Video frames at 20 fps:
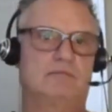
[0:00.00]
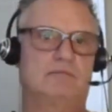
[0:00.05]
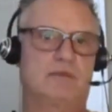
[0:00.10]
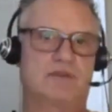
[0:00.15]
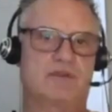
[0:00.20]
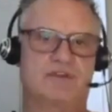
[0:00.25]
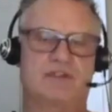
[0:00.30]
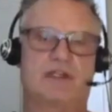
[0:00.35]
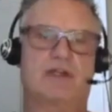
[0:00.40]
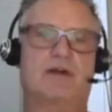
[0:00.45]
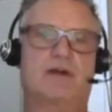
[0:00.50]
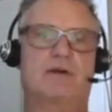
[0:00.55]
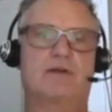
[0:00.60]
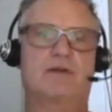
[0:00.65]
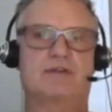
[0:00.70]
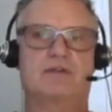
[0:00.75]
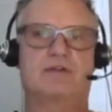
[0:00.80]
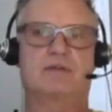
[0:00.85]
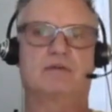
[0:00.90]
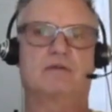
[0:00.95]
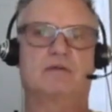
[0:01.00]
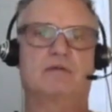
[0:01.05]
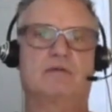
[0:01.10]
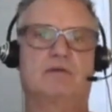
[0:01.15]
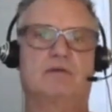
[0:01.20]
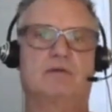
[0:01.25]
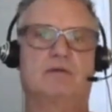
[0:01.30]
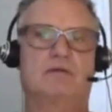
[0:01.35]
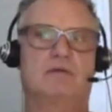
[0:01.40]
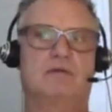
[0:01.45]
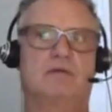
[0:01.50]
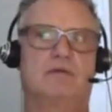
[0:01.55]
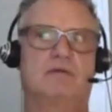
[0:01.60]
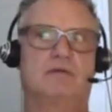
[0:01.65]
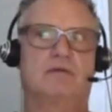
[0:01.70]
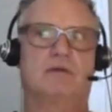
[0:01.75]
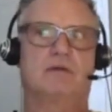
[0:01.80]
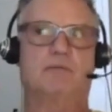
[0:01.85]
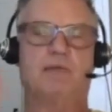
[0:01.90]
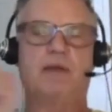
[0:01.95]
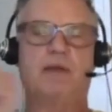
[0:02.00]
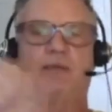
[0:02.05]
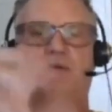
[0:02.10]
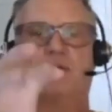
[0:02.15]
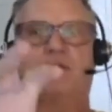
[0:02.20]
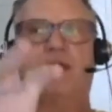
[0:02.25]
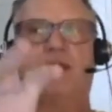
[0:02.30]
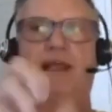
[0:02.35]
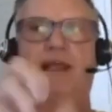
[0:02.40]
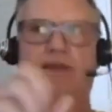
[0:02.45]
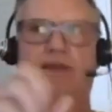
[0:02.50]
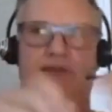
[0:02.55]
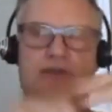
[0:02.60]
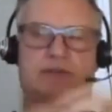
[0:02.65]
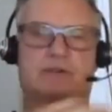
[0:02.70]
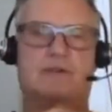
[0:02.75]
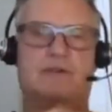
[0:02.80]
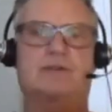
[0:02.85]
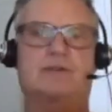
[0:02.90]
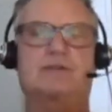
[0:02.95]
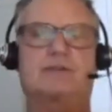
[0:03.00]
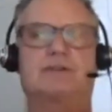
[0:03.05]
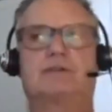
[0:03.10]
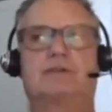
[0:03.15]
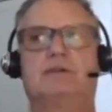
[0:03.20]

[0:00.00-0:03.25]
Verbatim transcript: the sinners, the people that hate the church,